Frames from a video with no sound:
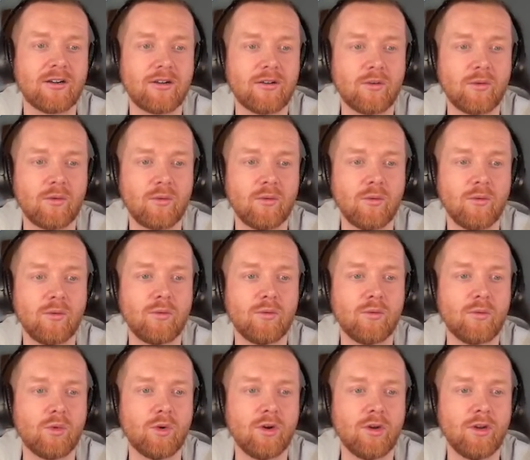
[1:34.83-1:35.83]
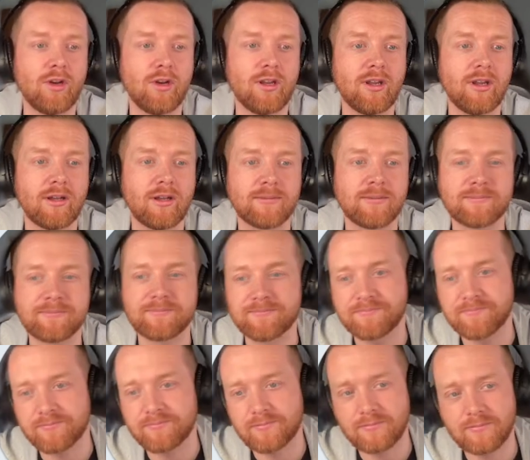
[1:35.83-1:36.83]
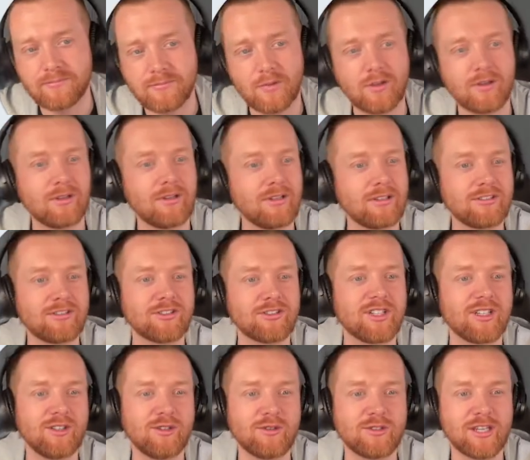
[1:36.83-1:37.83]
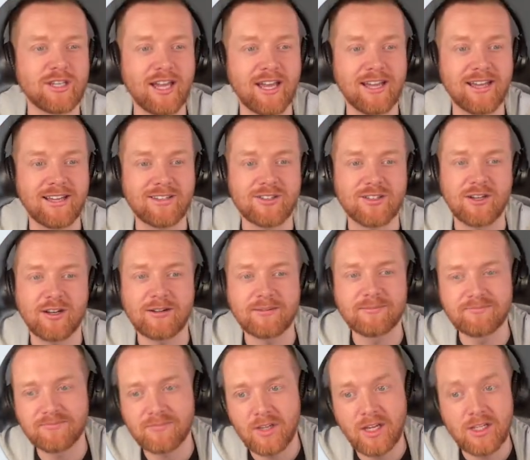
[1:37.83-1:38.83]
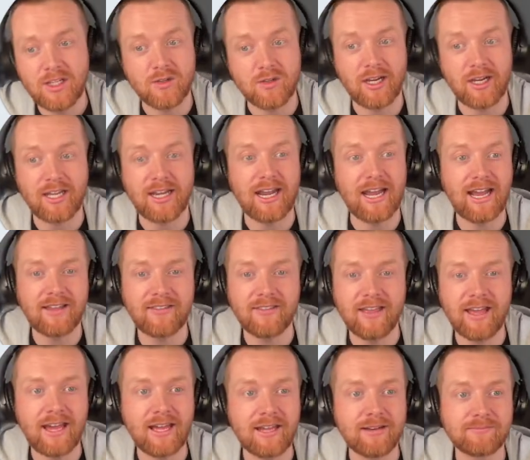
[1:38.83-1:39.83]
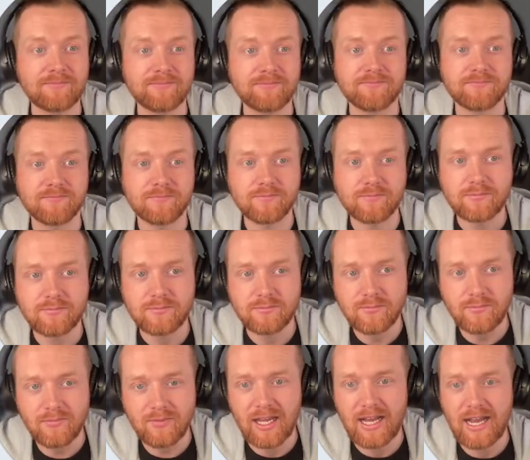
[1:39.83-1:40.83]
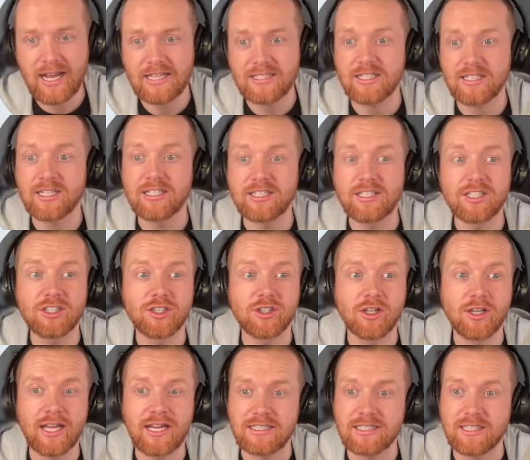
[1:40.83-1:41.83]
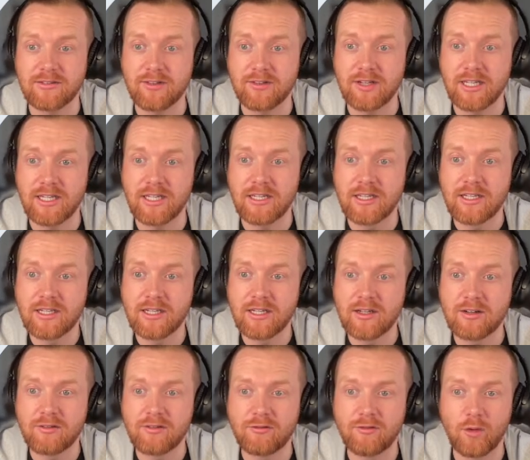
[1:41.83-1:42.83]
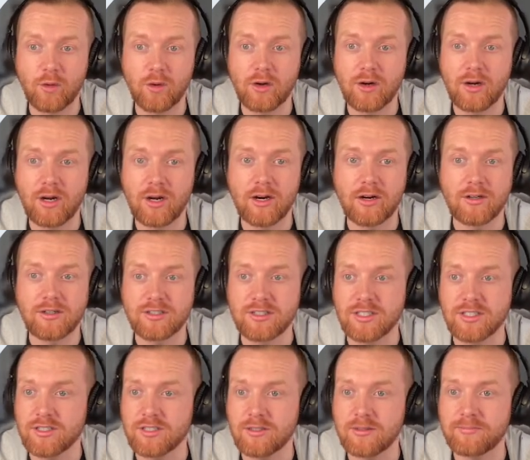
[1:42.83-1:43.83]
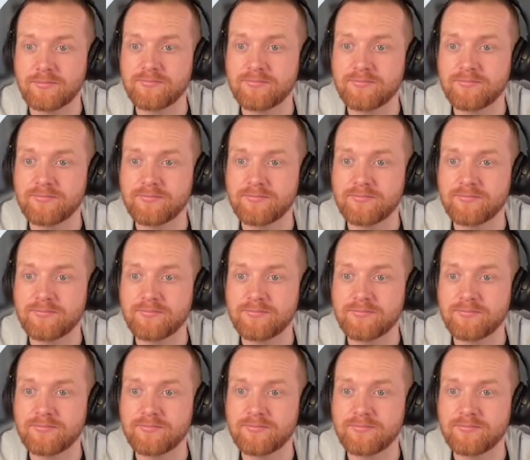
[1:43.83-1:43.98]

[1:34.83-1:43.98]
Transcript: wood. Well, let's just say using a handsaw. So I could add that as an additional activity for our system.